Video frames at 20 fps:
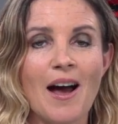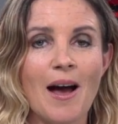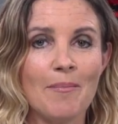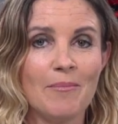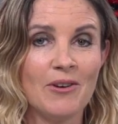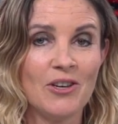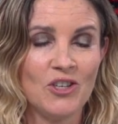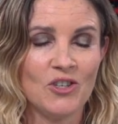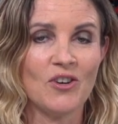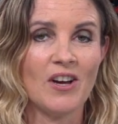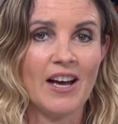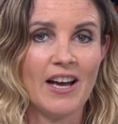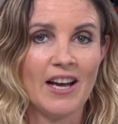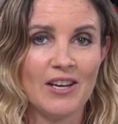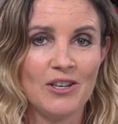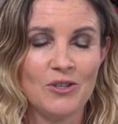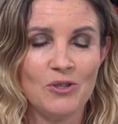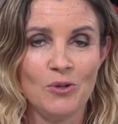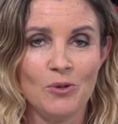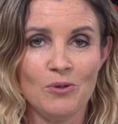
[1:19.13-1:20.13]
I'm gonna
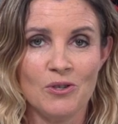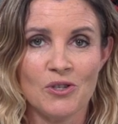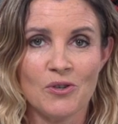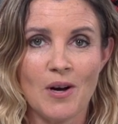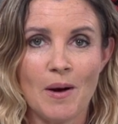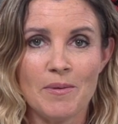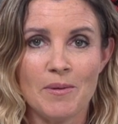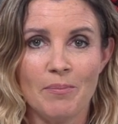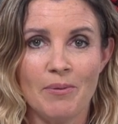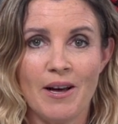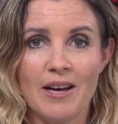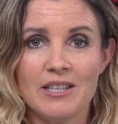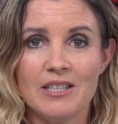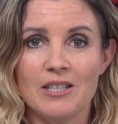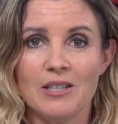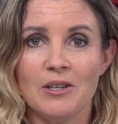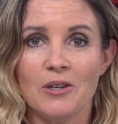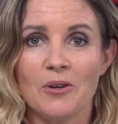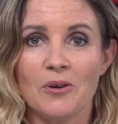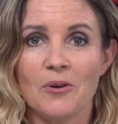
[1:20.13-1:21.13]
try to describe the plot
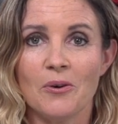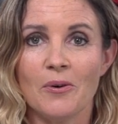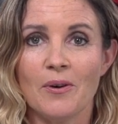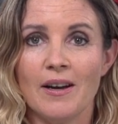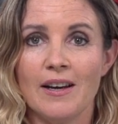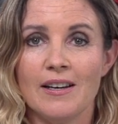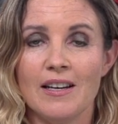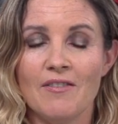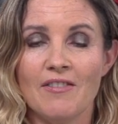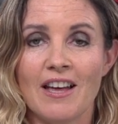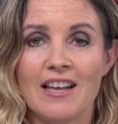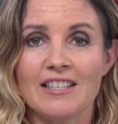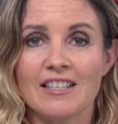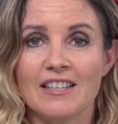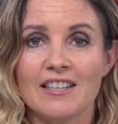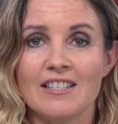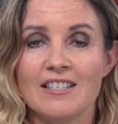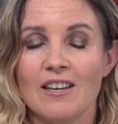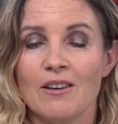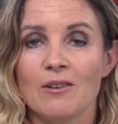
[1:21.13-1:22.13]
to you, and even that's
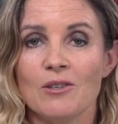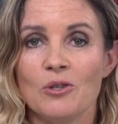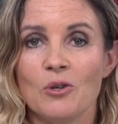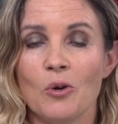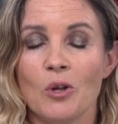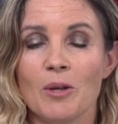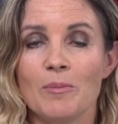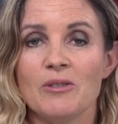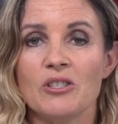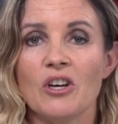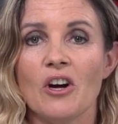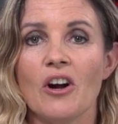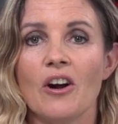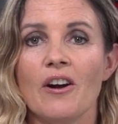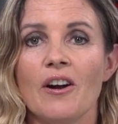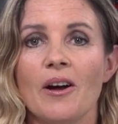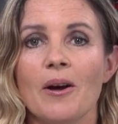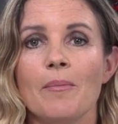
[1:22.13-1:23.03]
gonna sound totally bizarre.